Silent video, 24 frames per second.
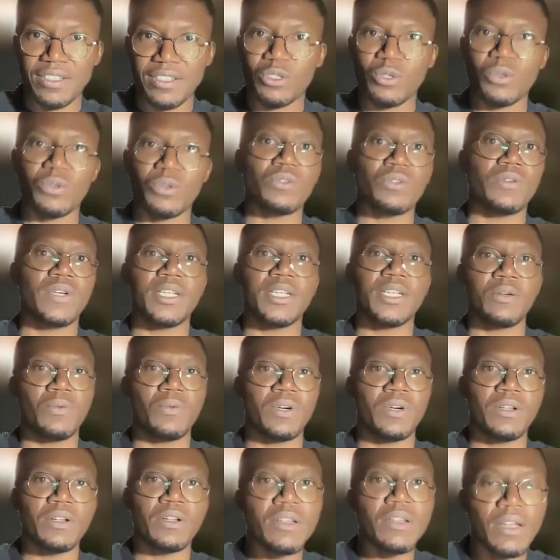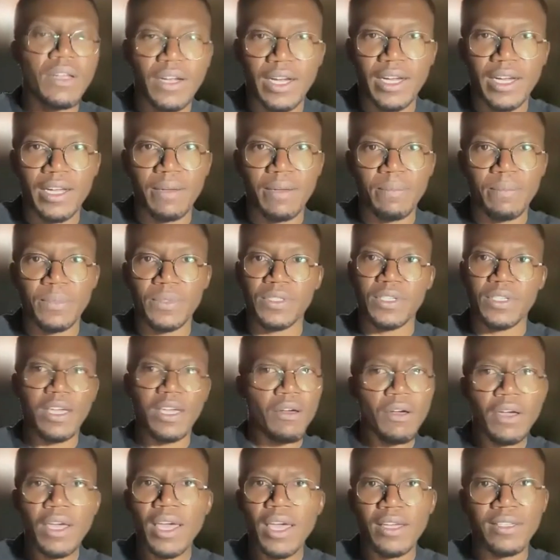Talk to anyone and say,
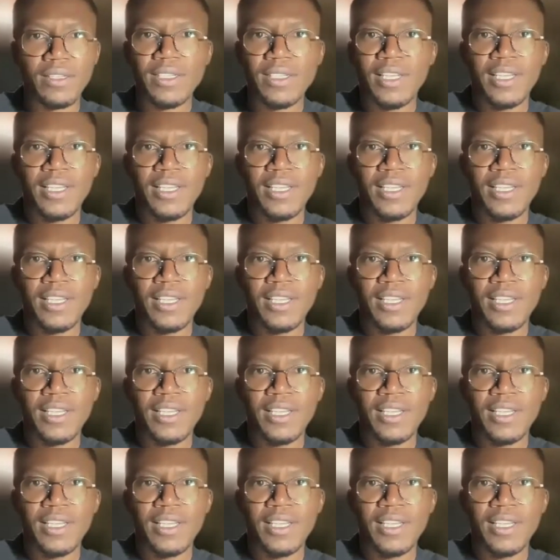okay,